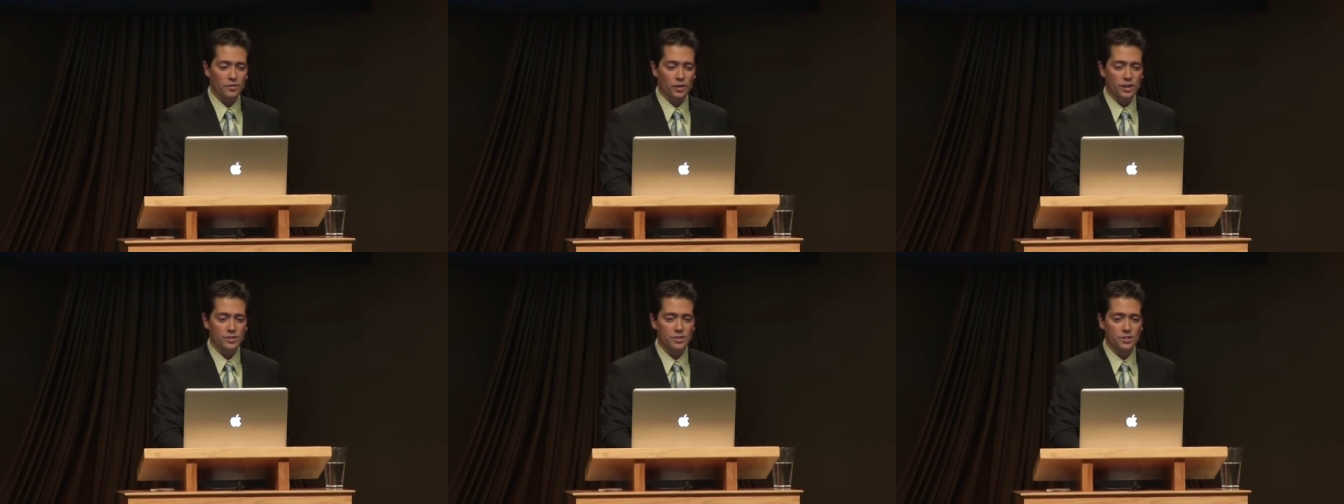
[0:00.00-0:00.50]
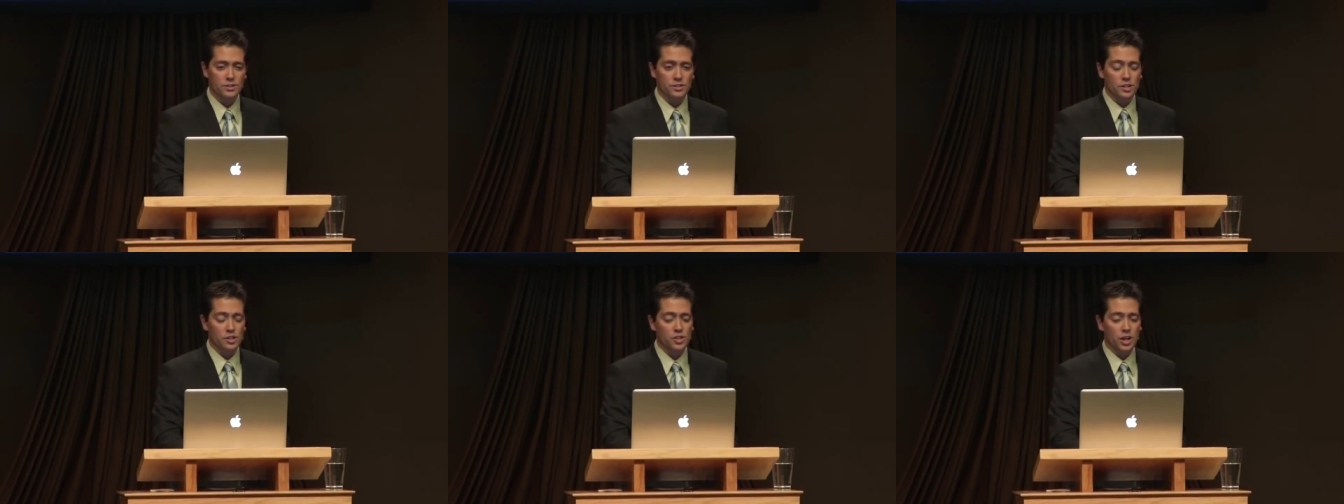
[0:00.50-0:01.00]
for
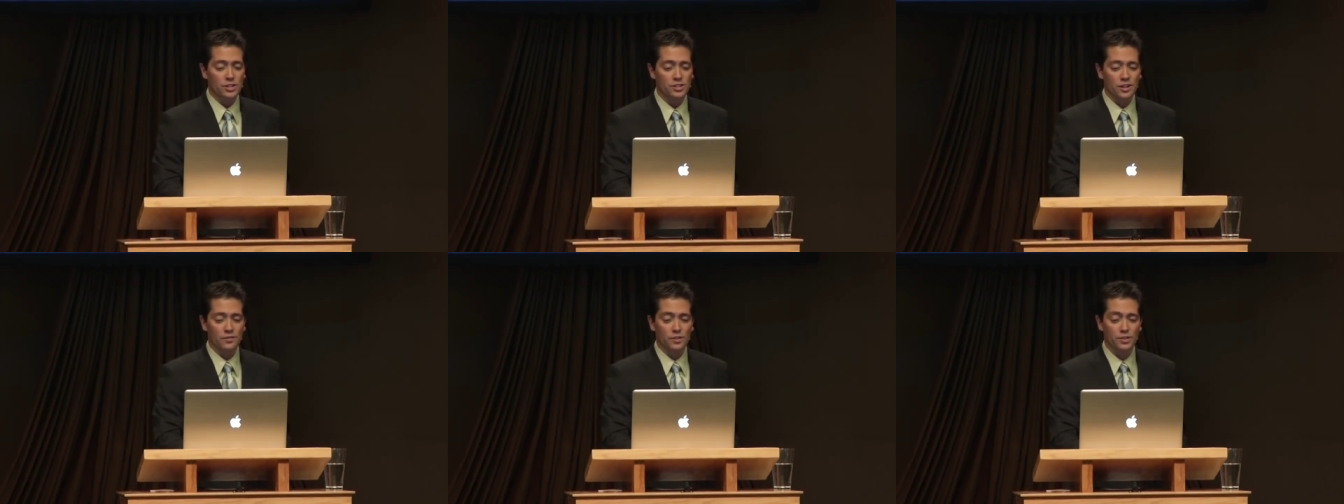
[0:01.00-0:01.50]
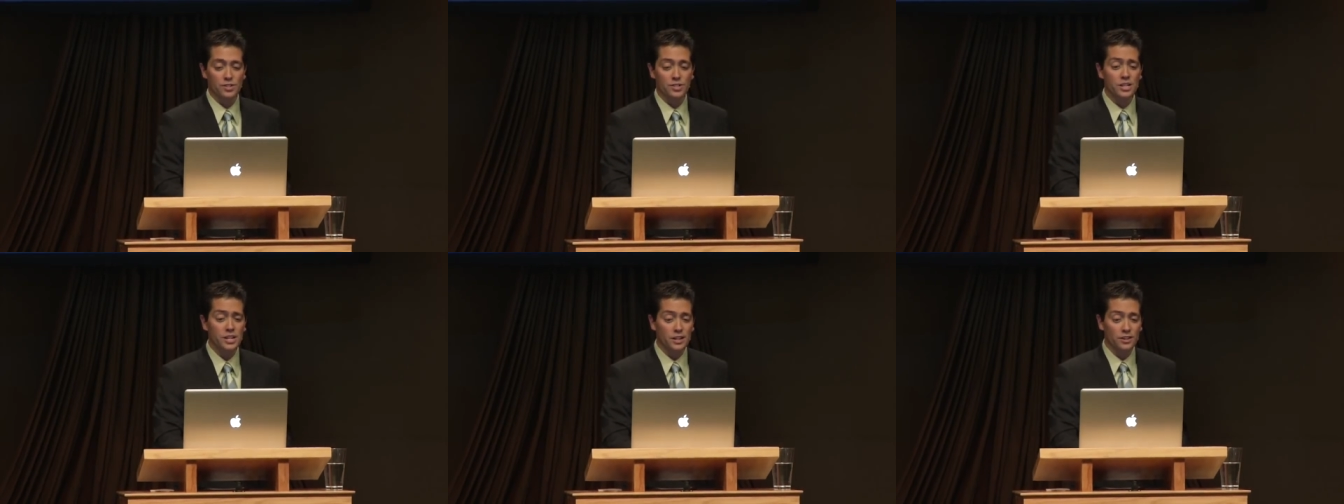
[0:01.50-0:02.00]
instance, John Denver
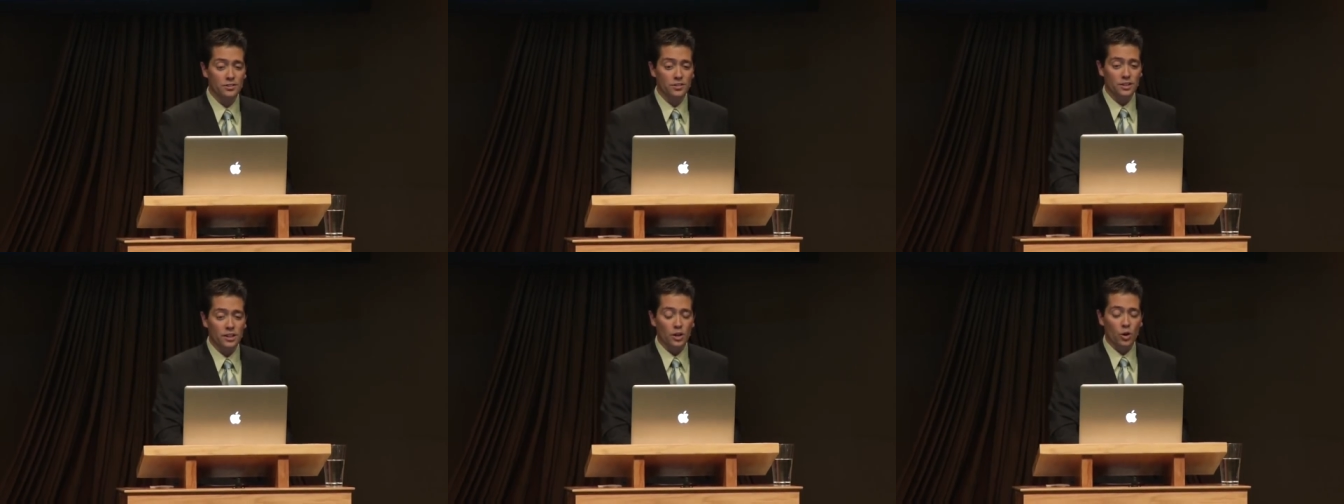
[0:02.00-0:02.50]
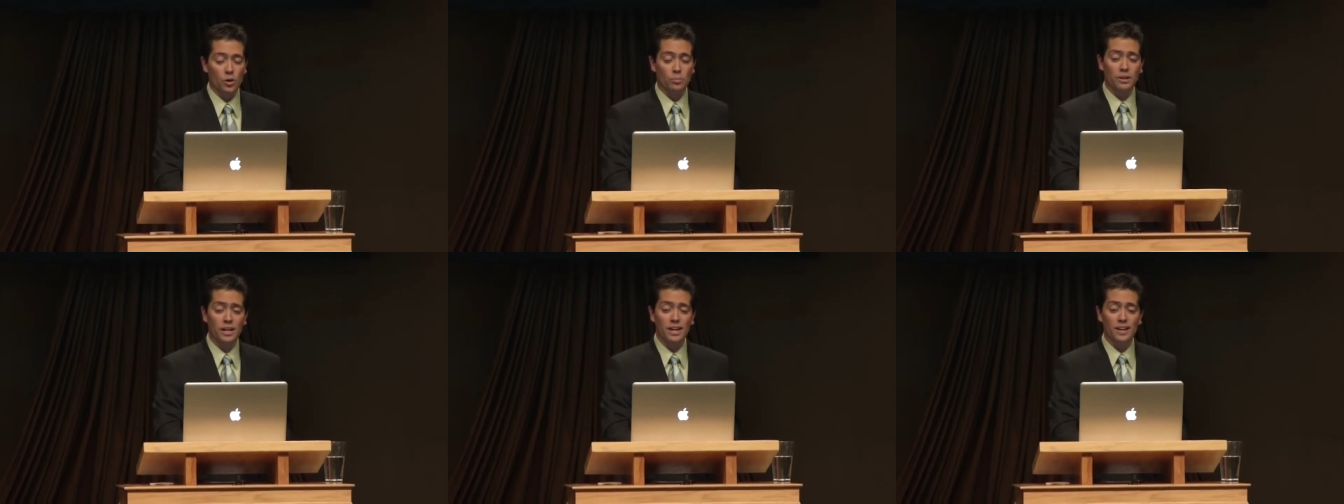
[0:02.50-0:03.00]
sings or
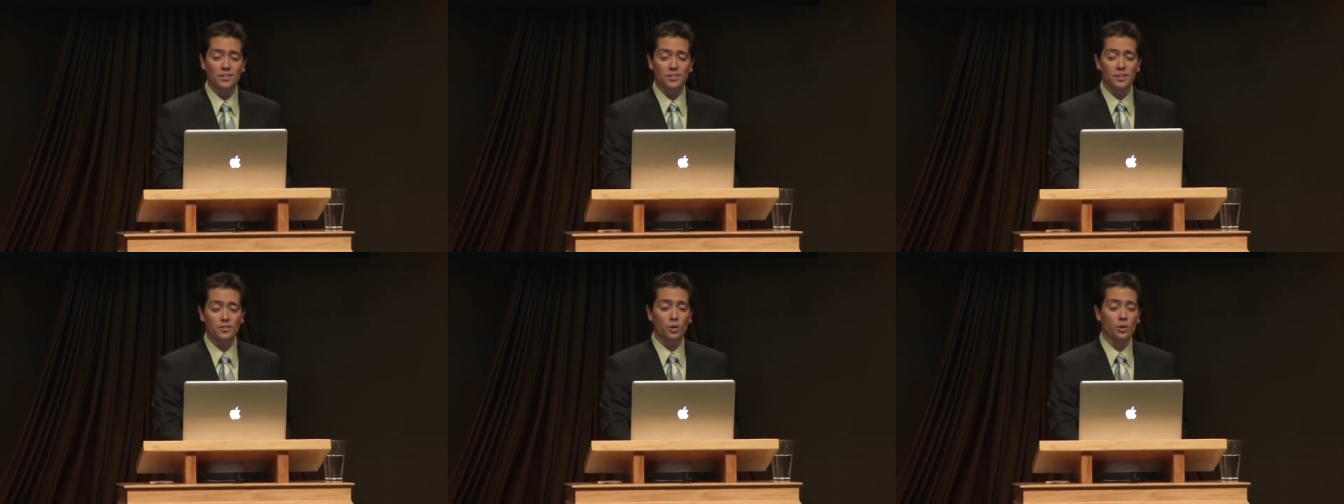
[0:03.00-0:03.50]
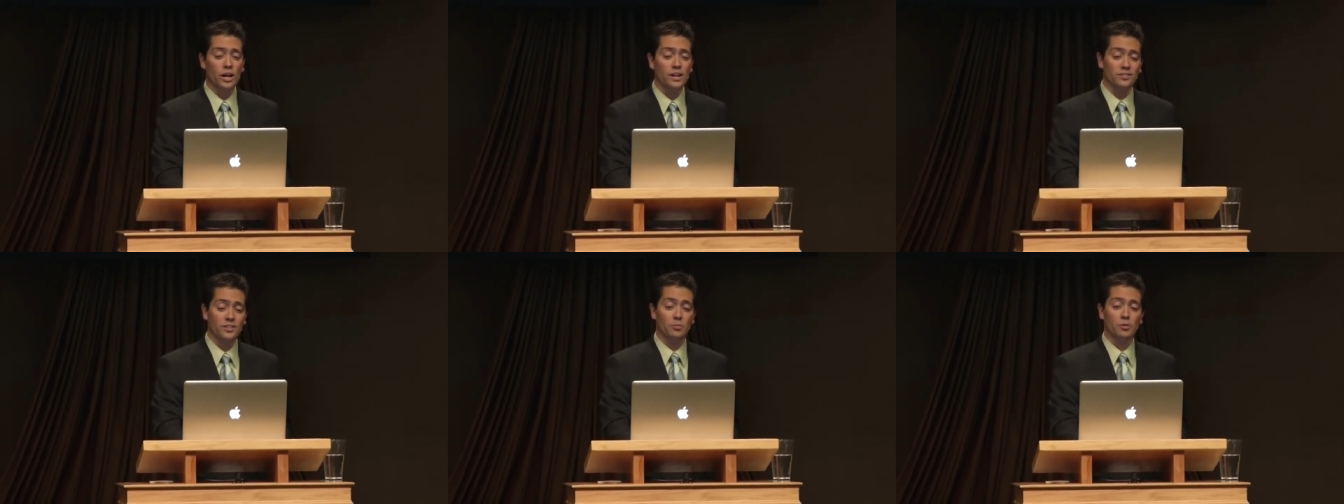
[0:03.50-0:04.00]
plays is
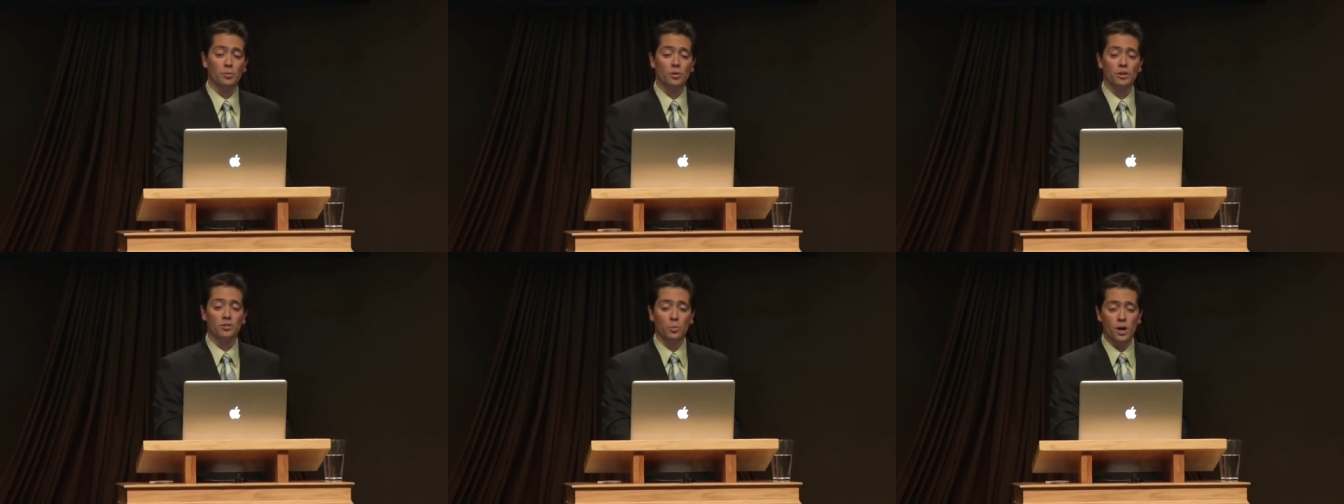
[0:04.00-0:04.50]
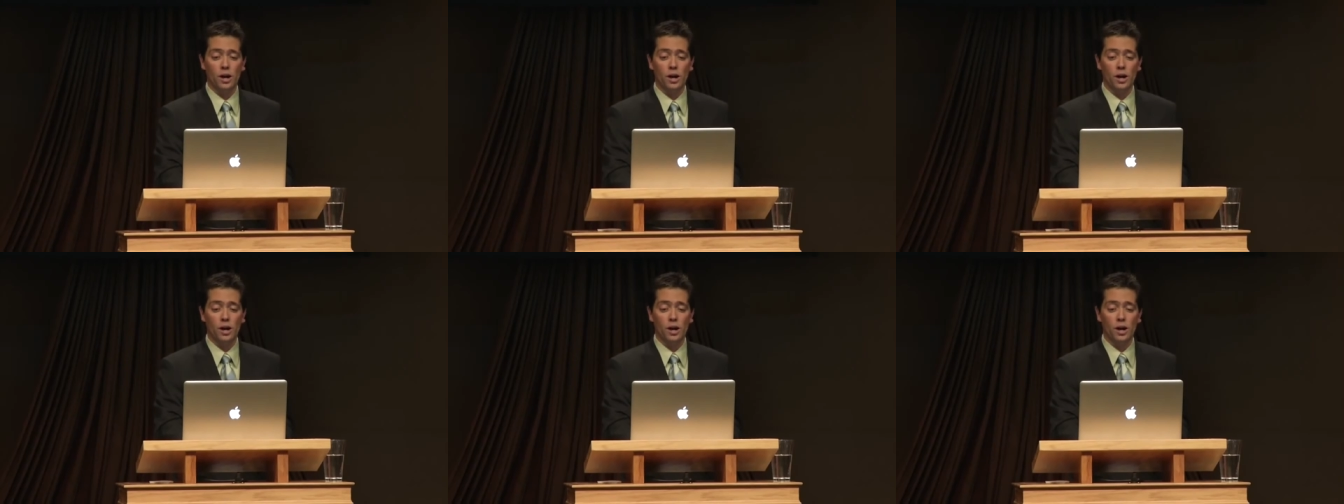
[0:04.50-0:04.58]
acceptable as